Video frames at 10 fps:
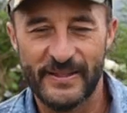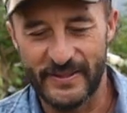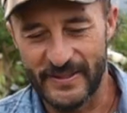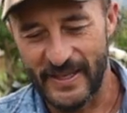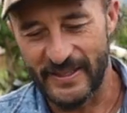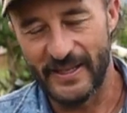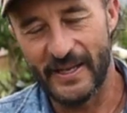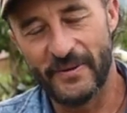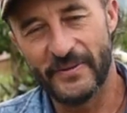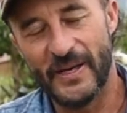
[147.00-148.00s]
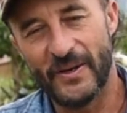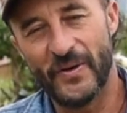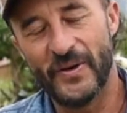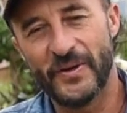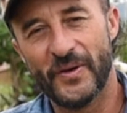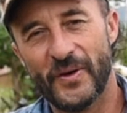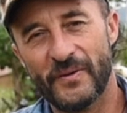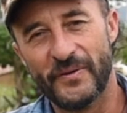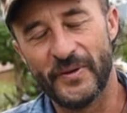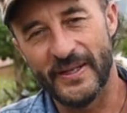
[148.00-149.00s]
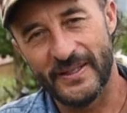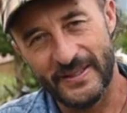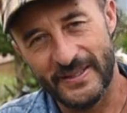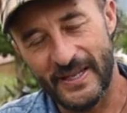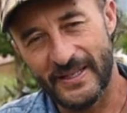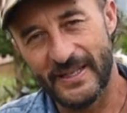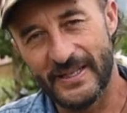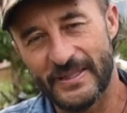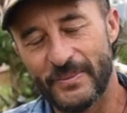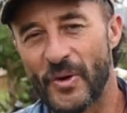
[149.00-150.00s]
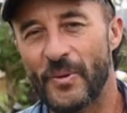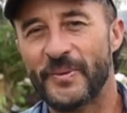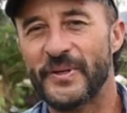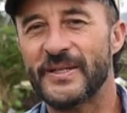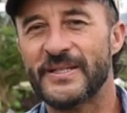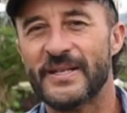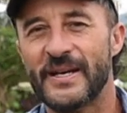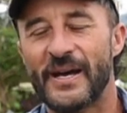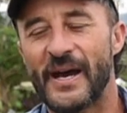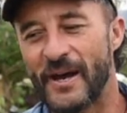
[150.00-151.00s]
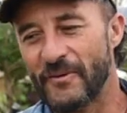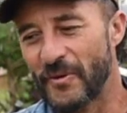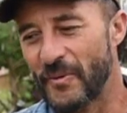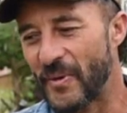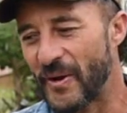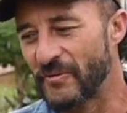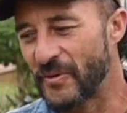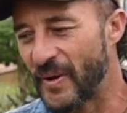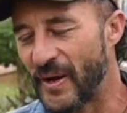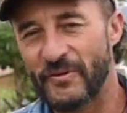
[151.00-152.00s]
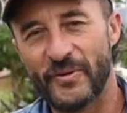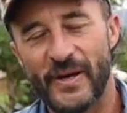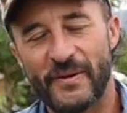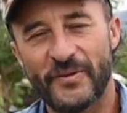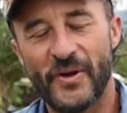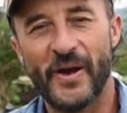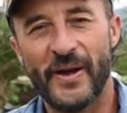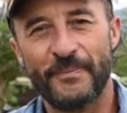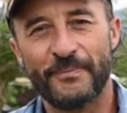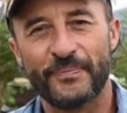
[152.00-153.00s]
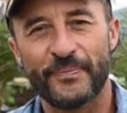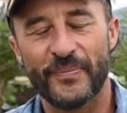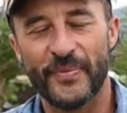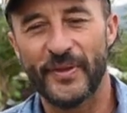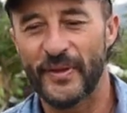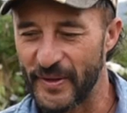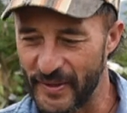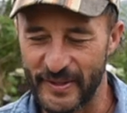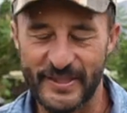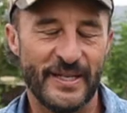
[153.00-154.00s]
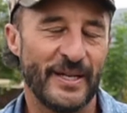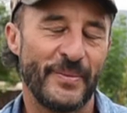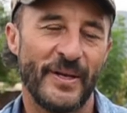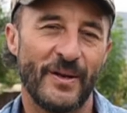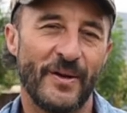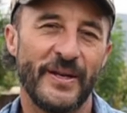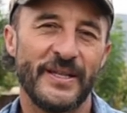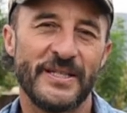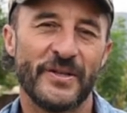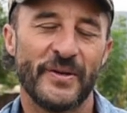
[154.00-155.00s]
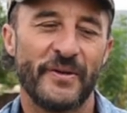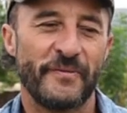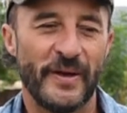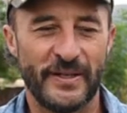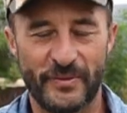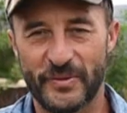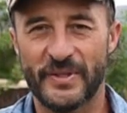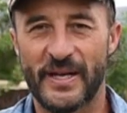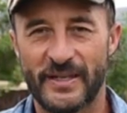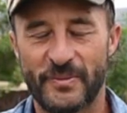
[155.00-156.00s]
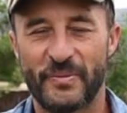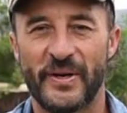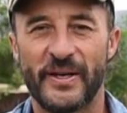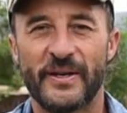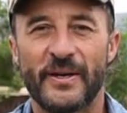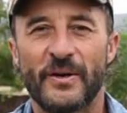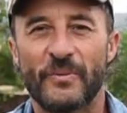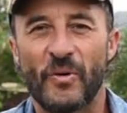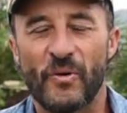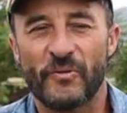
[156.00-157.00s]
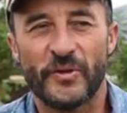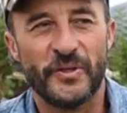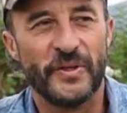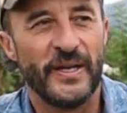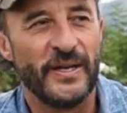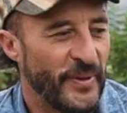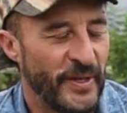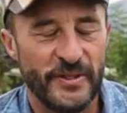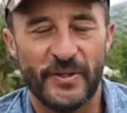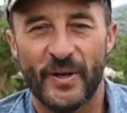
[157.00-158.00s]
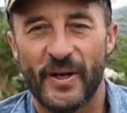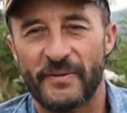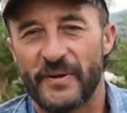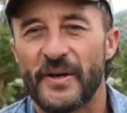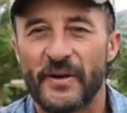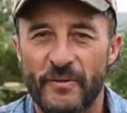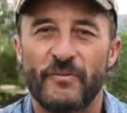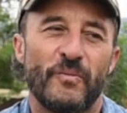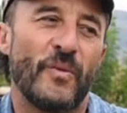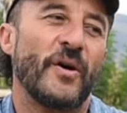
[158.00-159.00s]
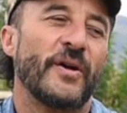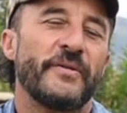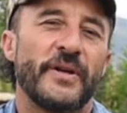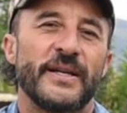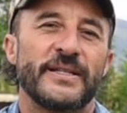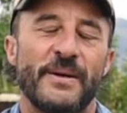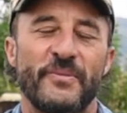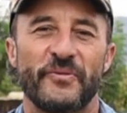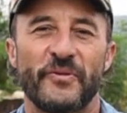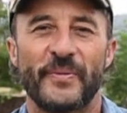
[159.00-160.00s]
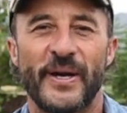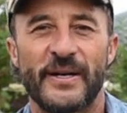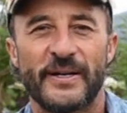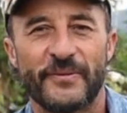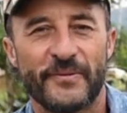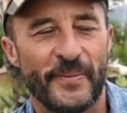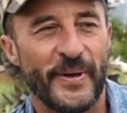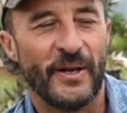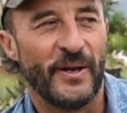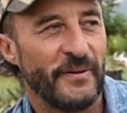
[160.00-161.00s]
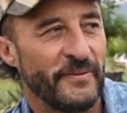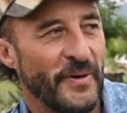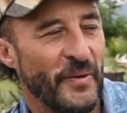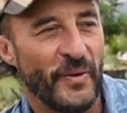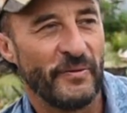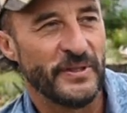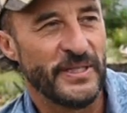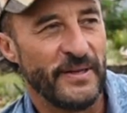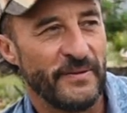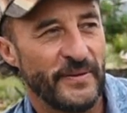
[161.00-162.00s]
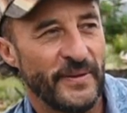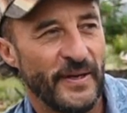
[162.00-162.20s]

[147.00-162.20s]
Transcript: to get over that learning curve, you start to get some competence after enough time, it's going to be a lot easier. And in fact, it will start to bring more of what you need into your life. I'll give you an example from our life. You know, we've received